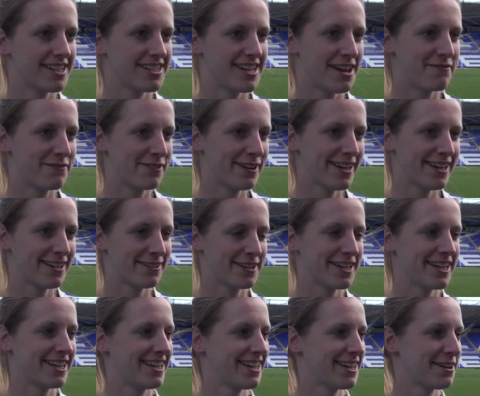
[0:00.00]
Definitely. I
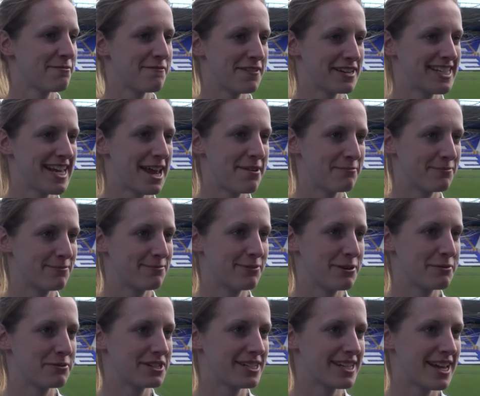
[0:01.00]
think, you know, we've had
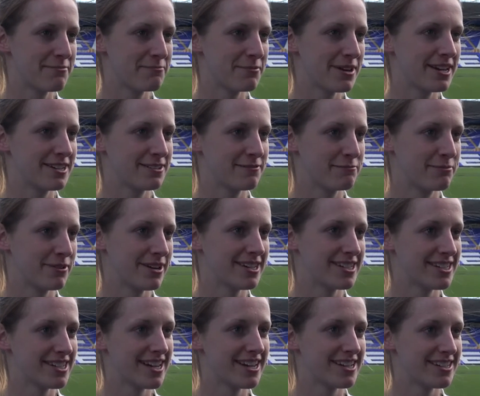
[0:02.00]
pretty much 10 weeks of
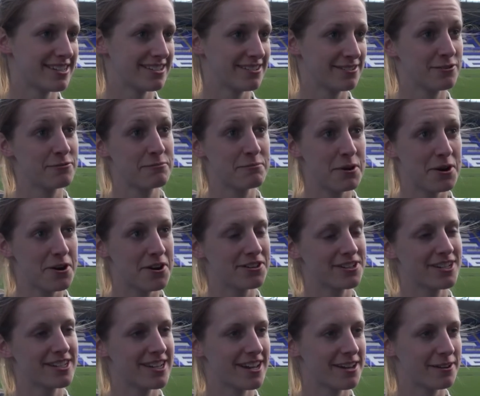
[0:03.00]
pre-season come
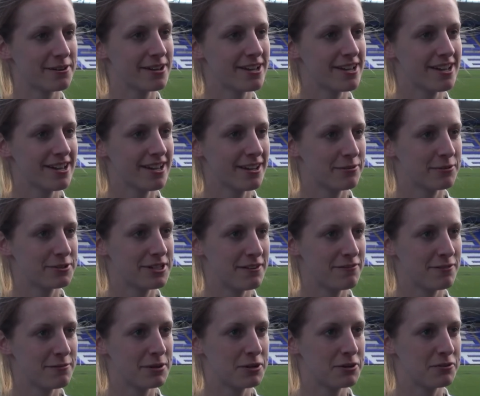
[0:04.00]
March, so we'll
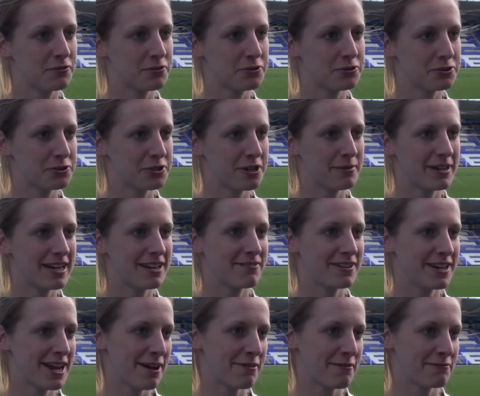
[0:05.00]
definitely be looking forward to it. I mean,
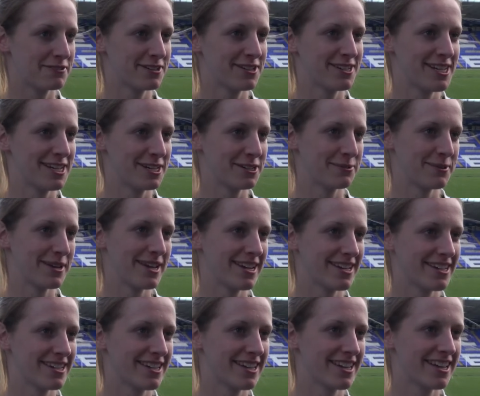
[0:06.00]
even now after 6
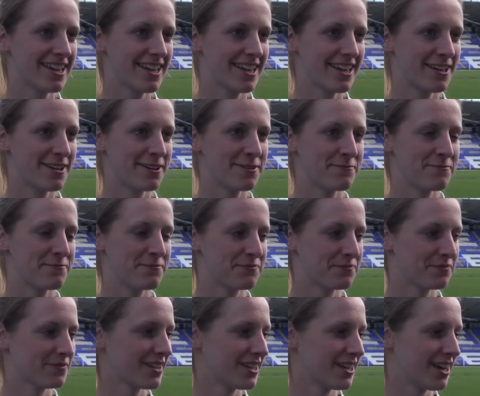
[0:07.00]
weeks, you
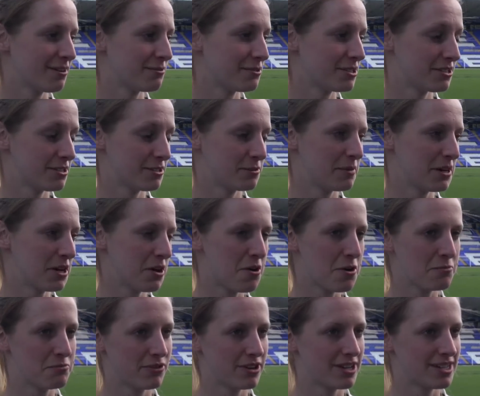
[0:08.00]
know, it's been a
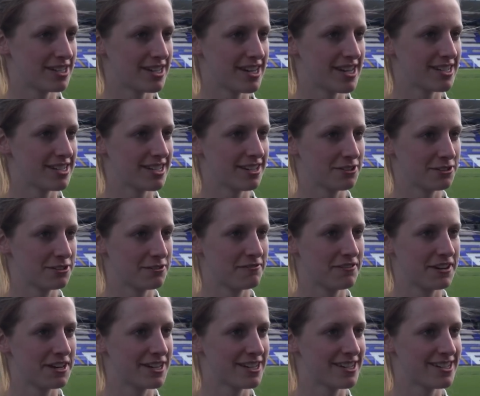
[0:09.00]
hard pre-season, lots of
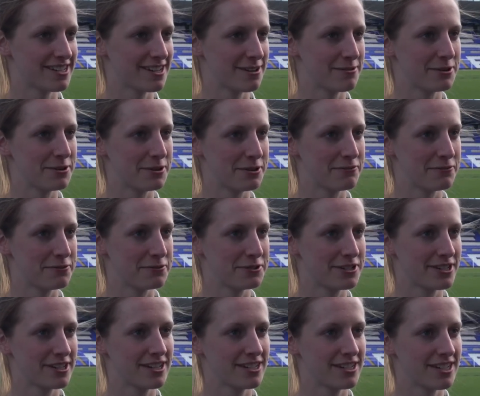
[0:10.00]
fitness, so we're looking
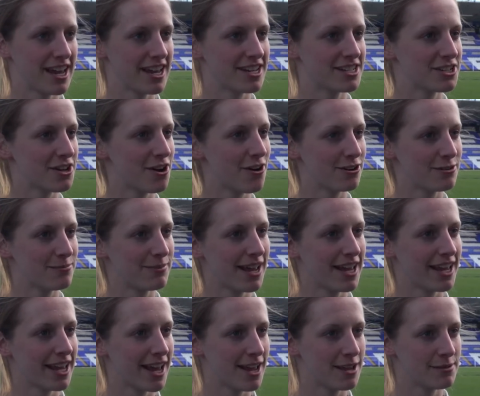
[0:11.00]
forward to getting started and
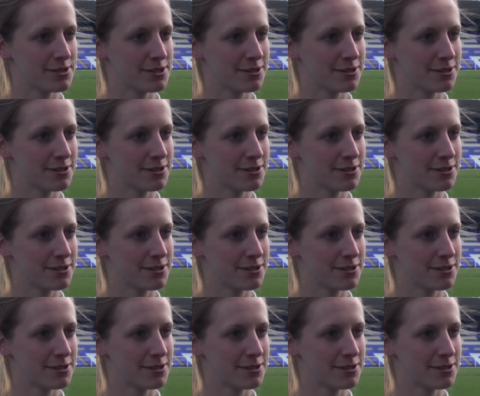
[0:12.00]
playing games.